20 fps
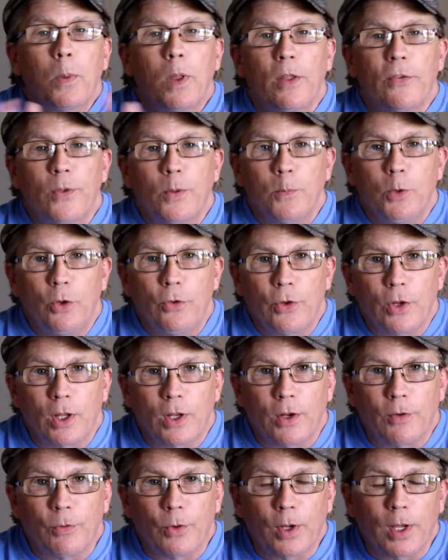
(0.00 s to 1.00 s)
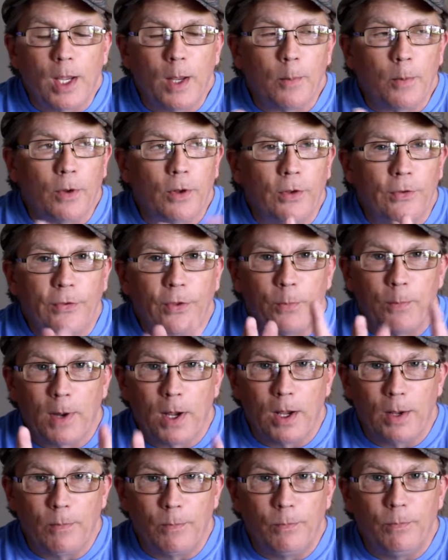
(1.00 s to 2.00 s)
Plus I'm using a different camera. This is
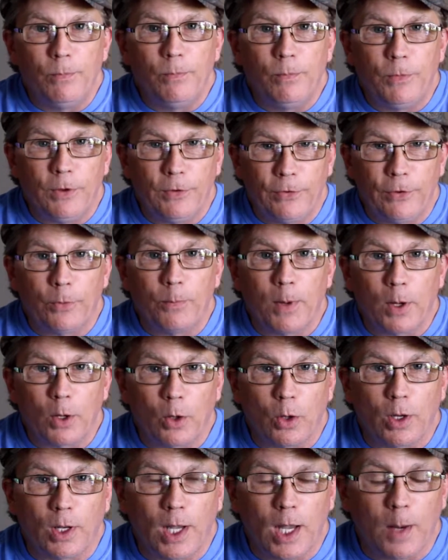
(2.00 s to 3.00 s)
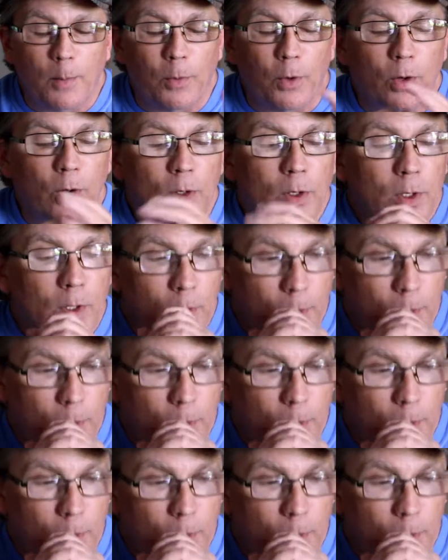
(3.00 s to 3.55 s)
my good camera.